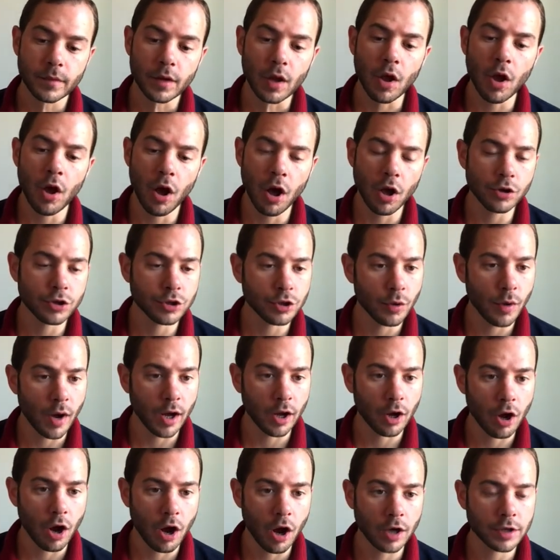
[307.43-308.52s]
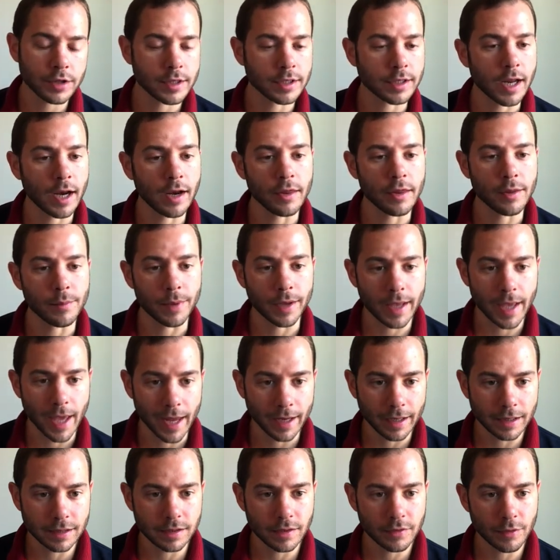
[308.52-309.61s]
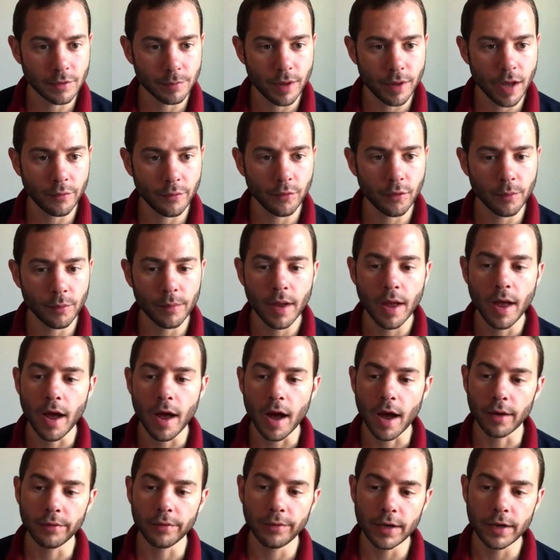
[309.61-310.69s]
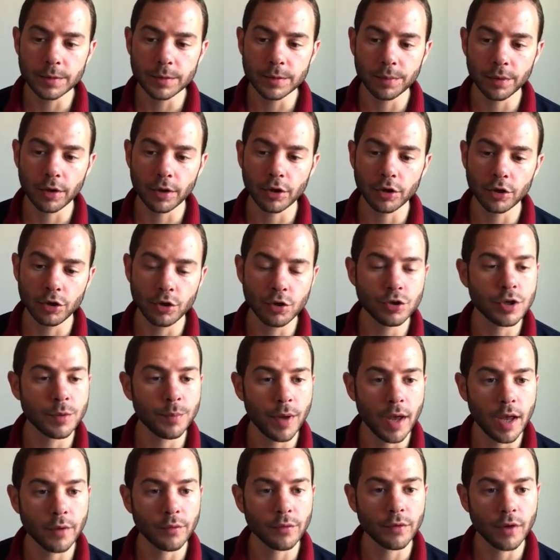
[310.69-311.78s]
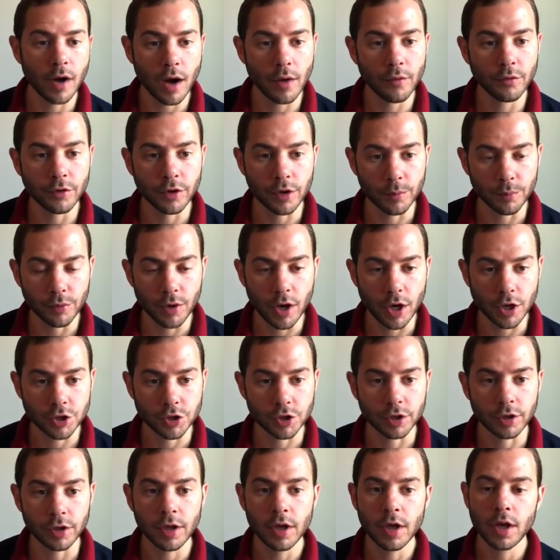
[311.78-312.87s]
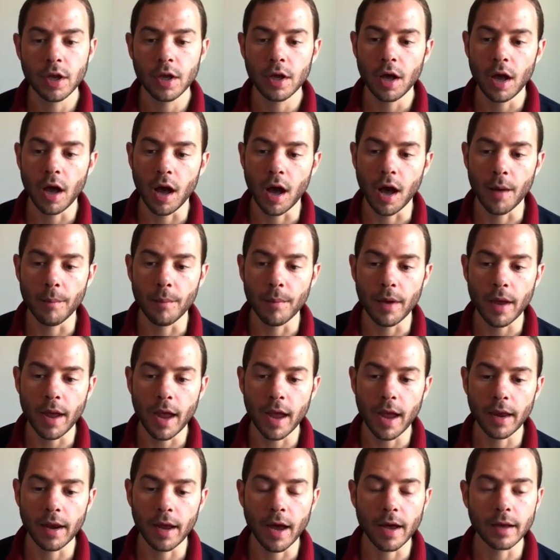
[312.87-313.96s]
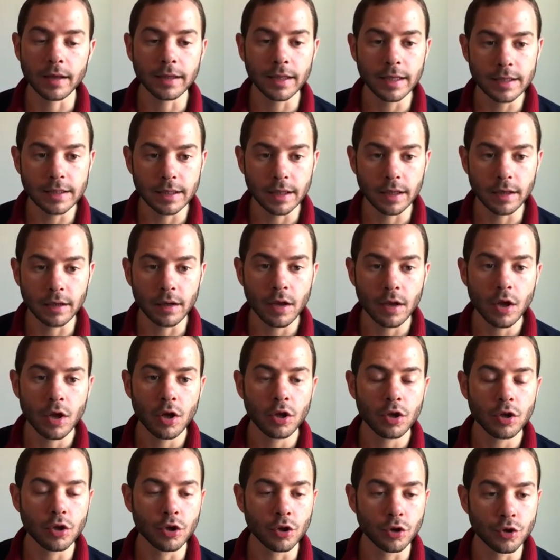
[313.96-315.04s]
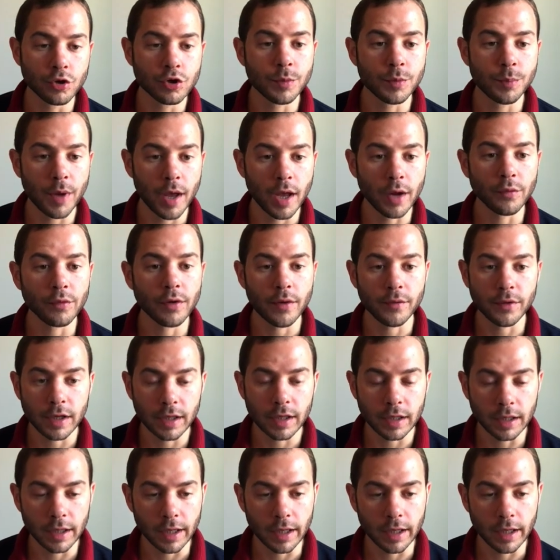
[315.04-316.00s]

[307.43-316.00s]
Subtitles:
Also on cost is kind of the mechanics of the platform. On Facebook, you're usually paying for every impression. And on LinkedIn, you're usually paying for every click.